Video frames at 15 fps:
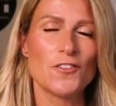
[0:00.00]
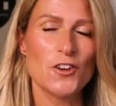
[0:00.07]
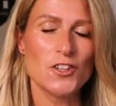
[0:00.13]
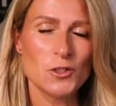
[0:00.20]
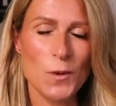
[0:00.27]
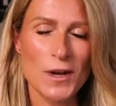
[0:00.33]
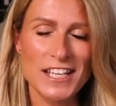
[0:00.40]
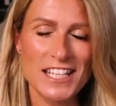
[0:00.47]

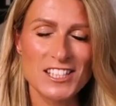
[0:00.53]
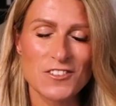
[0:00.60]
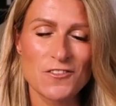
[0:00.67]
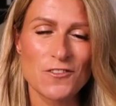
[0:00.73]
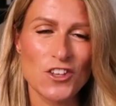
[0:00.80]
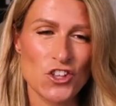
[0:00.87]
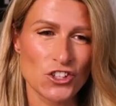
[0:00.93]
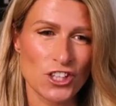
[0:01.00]
first one is a
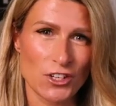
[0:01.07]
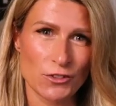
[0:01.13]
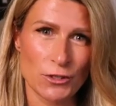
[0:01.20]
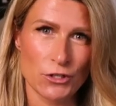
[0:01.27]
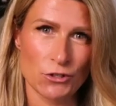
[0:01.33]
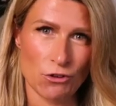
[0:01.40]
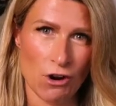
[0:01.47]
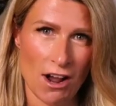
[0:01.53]

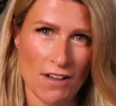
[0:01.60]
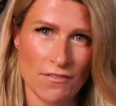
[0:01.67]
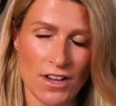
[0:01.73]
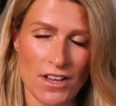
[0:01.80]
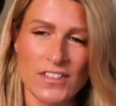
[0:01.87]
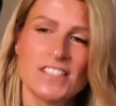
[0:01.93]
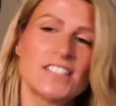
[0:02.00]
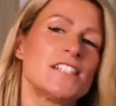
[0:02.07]
visionary
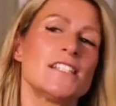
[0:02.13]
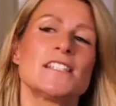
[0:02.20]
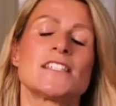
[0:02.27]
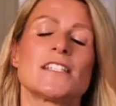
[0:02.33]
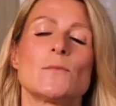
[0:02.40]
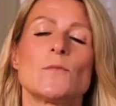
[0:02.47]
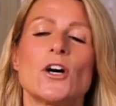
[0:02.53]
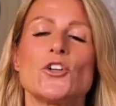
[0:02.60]
driver. This is
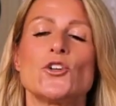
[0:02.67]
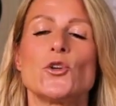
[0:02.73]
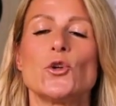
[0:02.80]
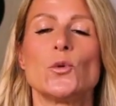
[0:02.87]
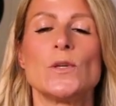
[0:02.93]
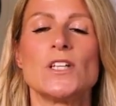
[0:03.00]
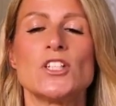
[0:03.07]
someone who